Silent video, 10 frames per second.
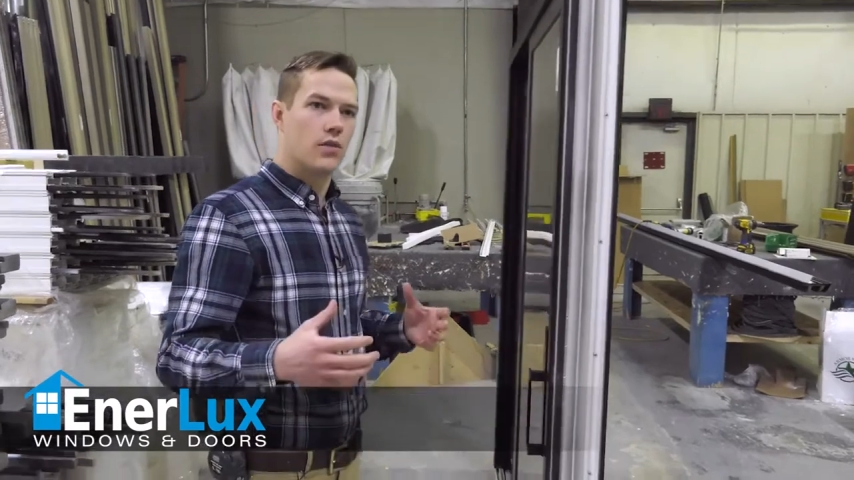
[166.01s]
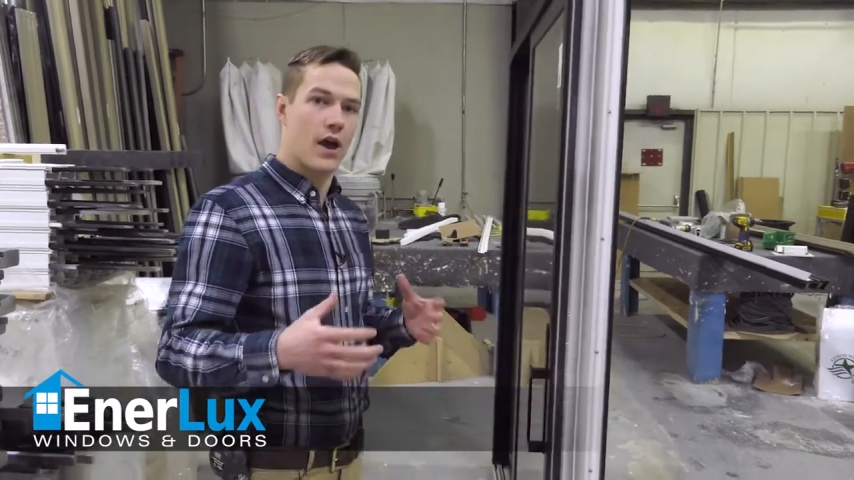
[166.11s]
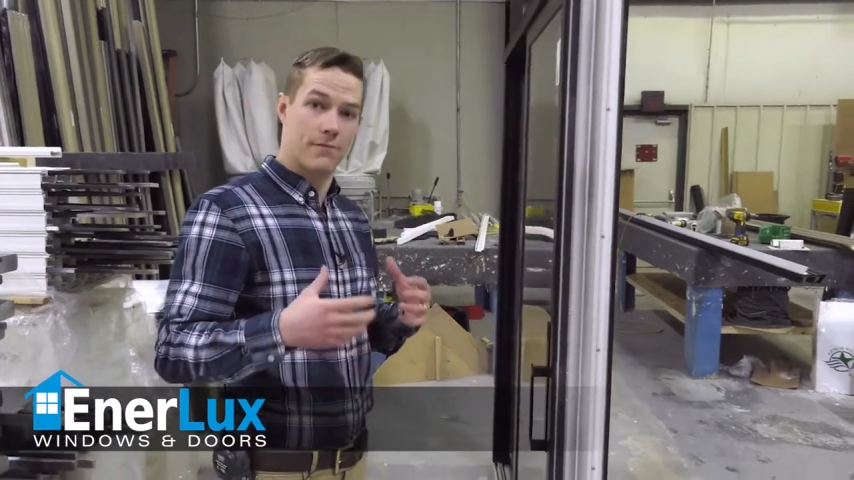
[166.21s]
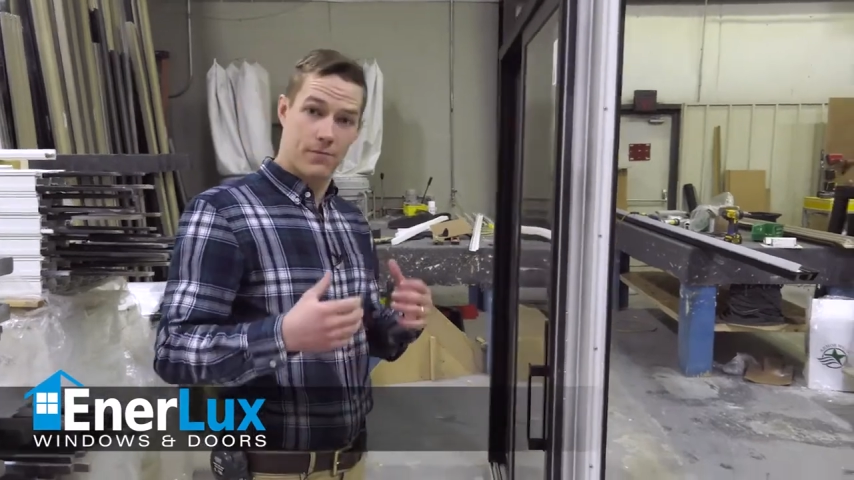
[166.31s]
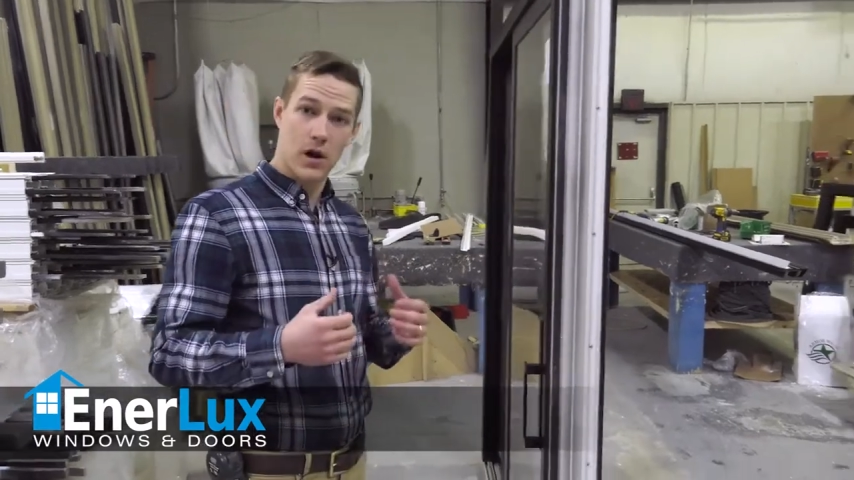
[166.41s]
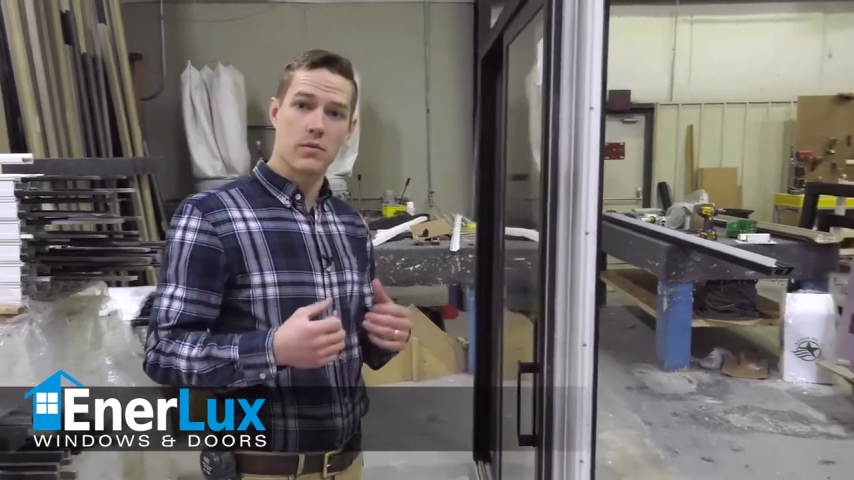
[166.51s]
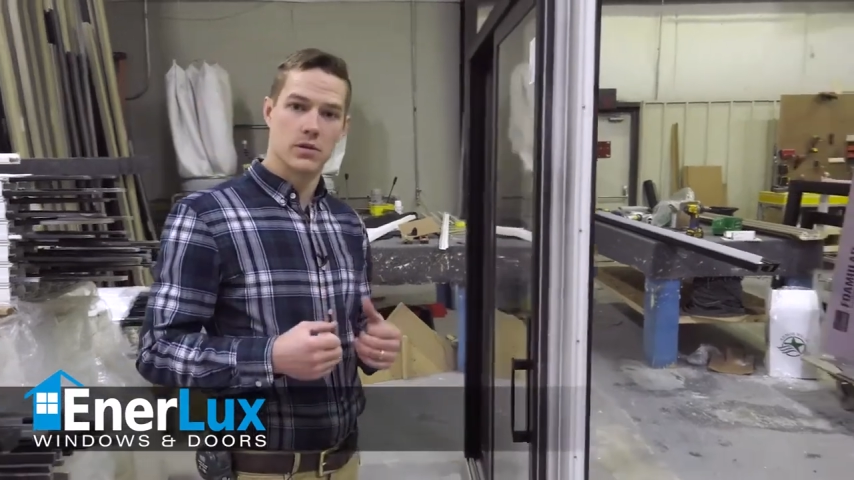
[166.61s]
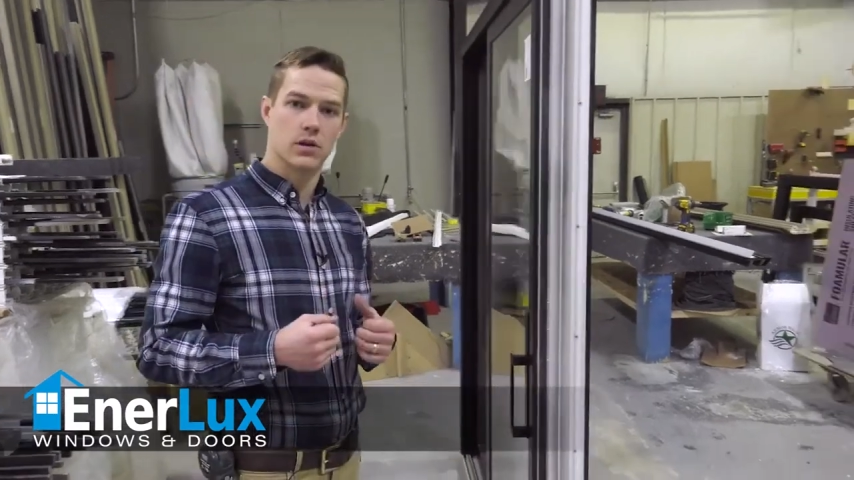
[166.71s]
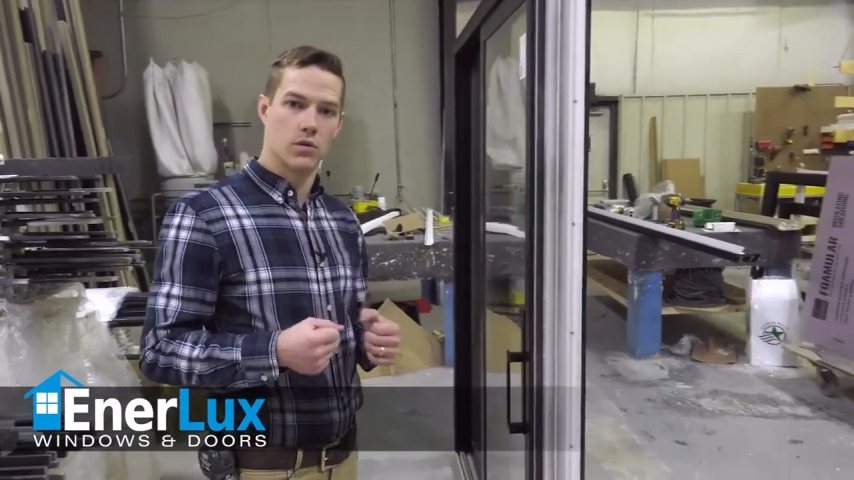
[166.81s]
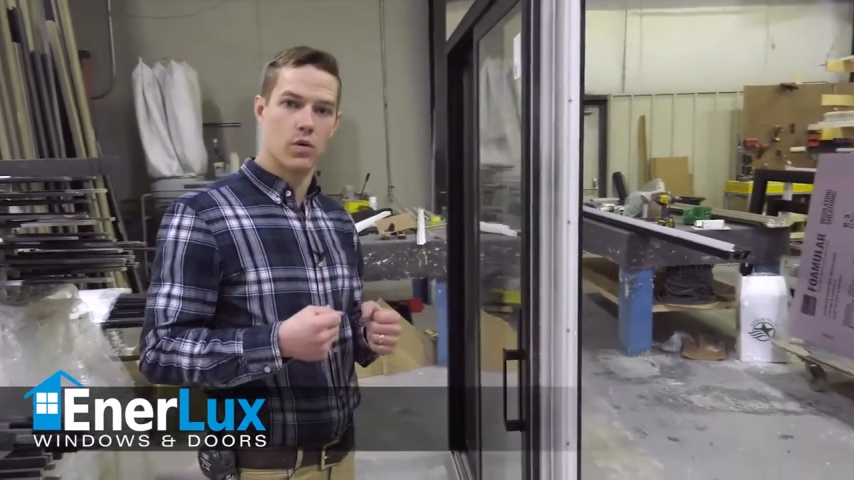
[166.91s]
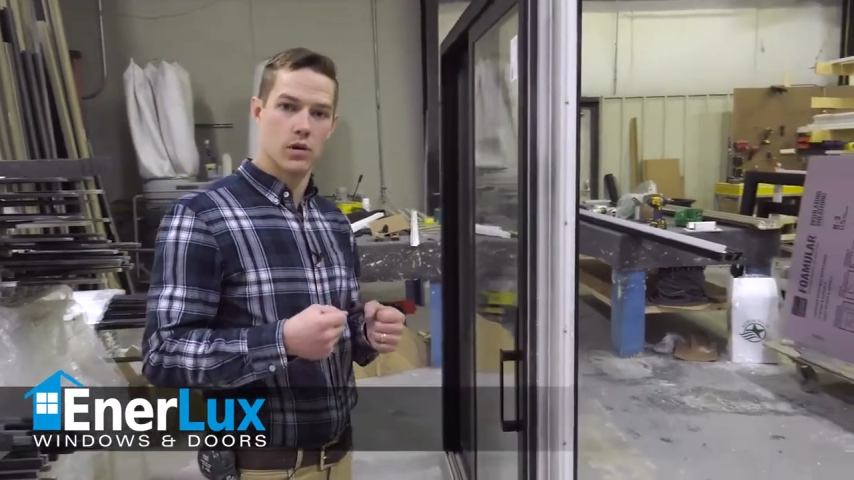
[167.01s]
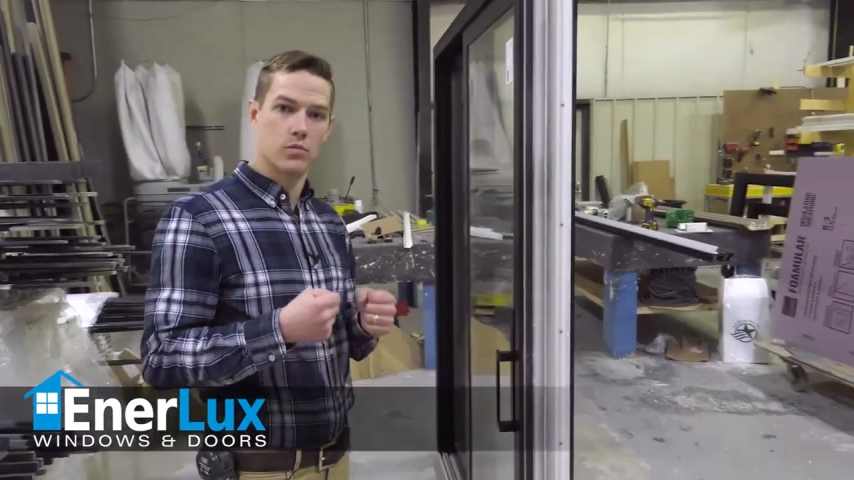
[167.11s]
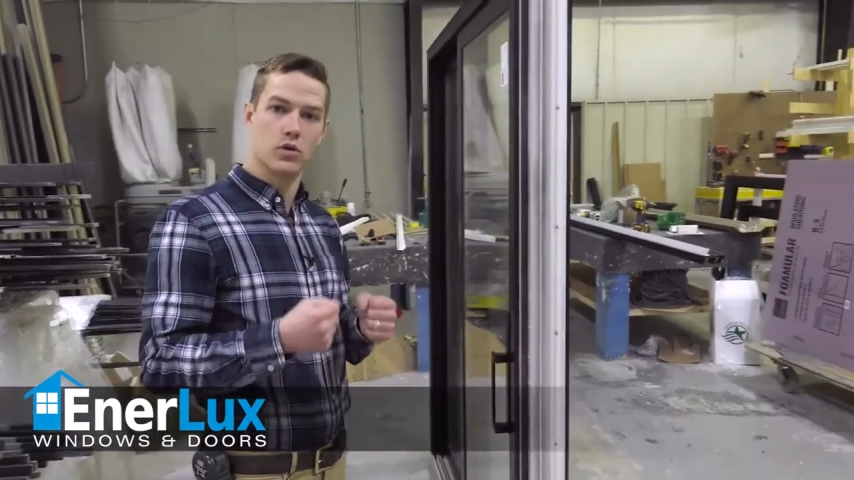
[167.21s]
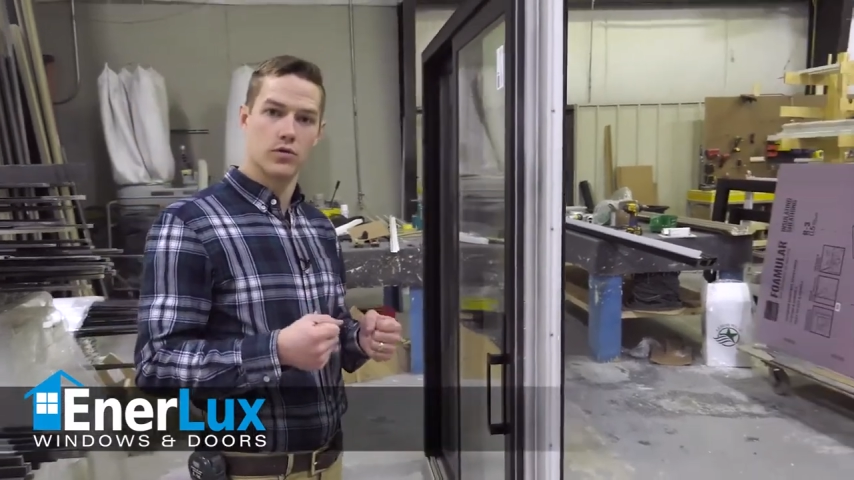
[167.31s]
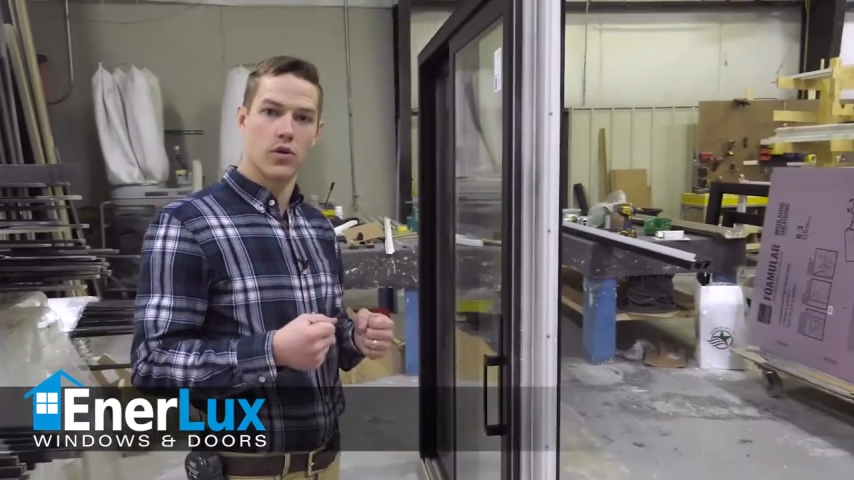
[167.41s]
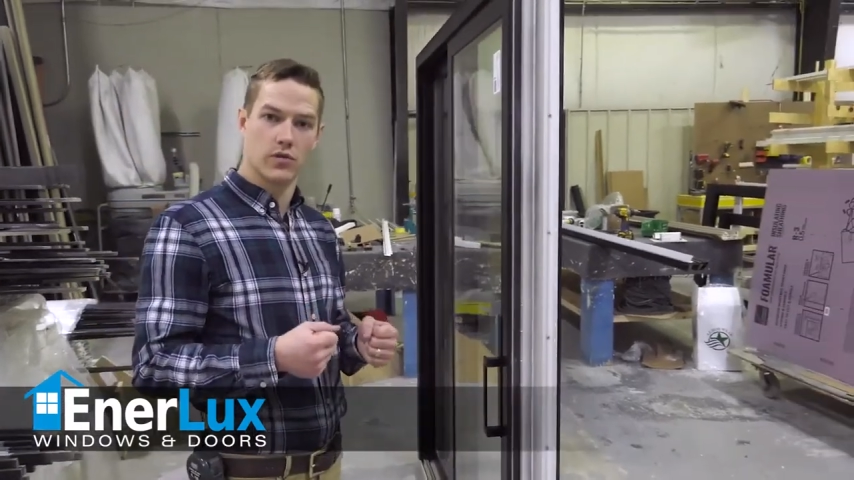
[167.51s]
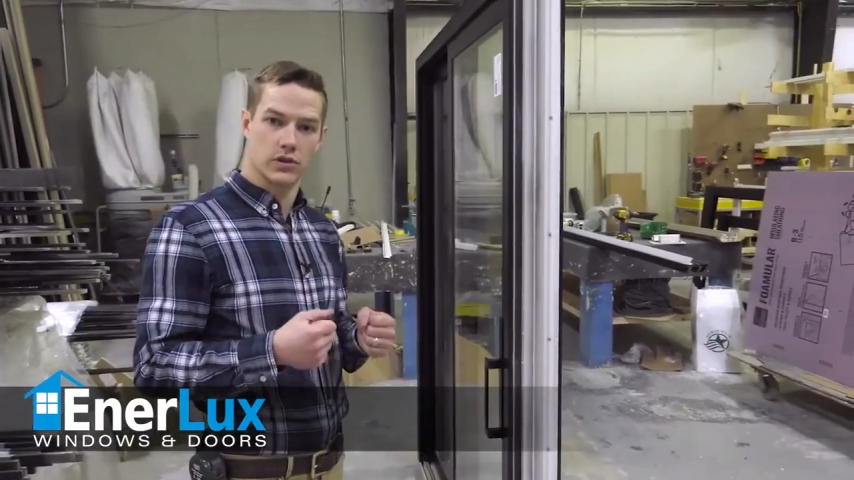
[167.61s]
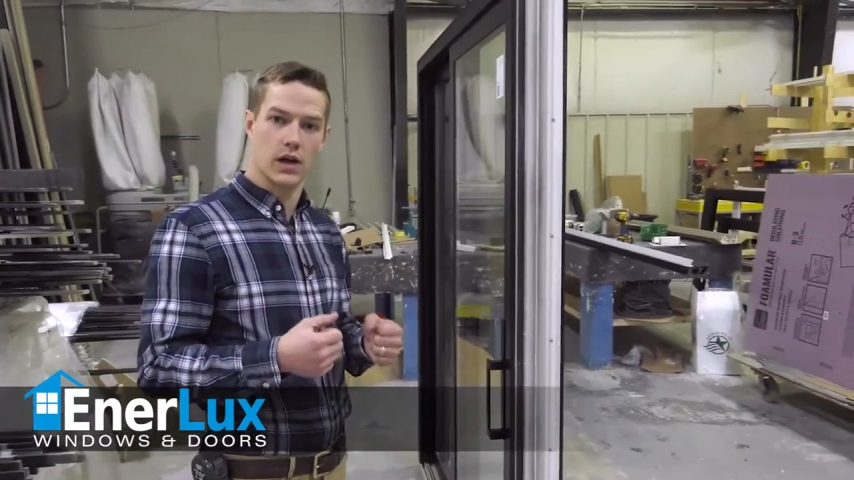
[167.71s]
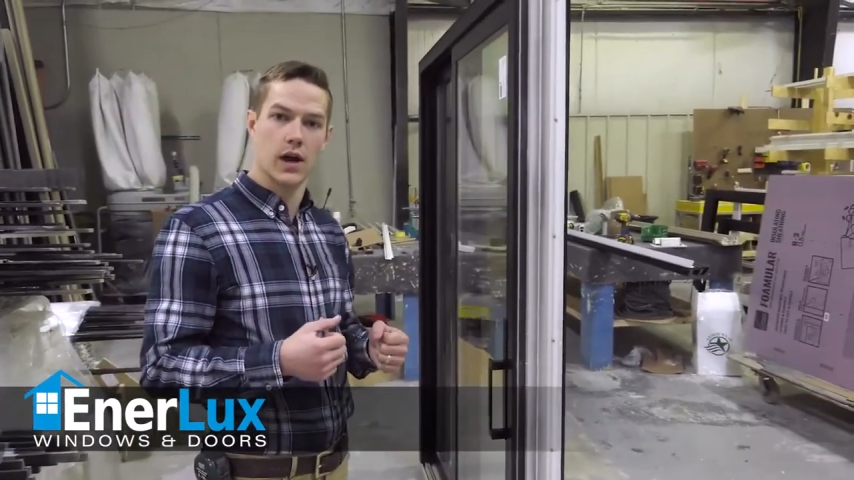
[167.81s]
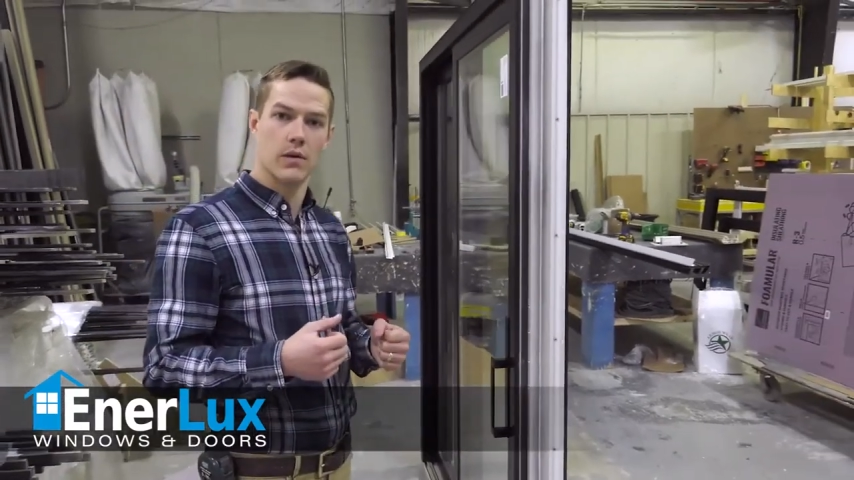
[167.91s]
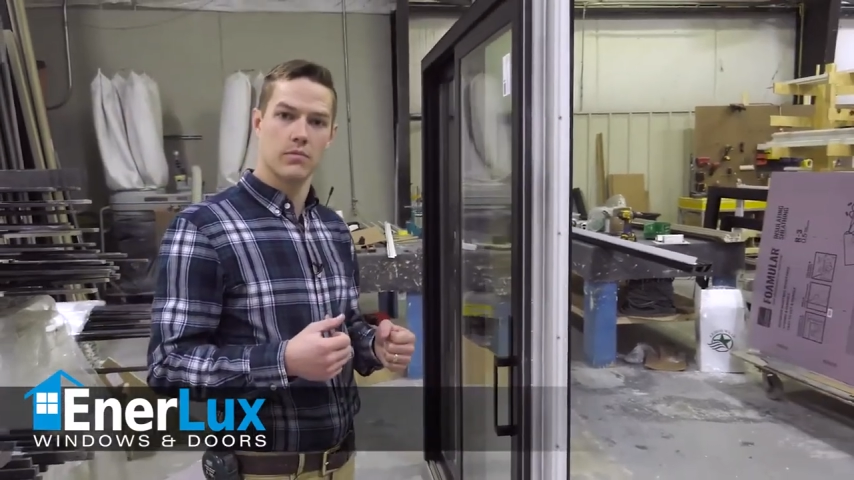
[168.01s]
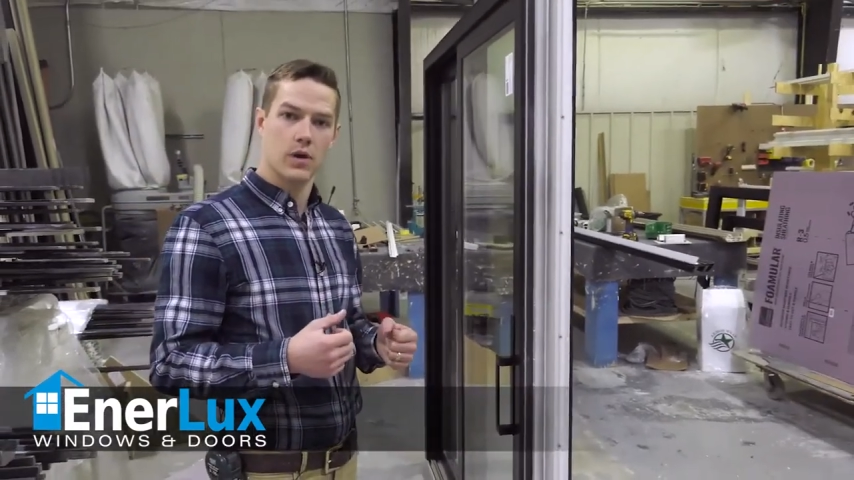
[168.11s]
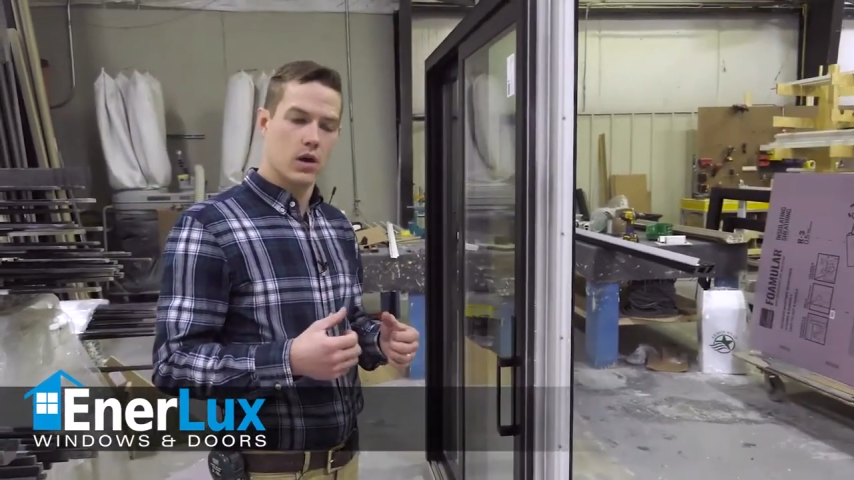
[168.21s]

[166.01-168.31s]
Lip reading: That frame is going to want to move over time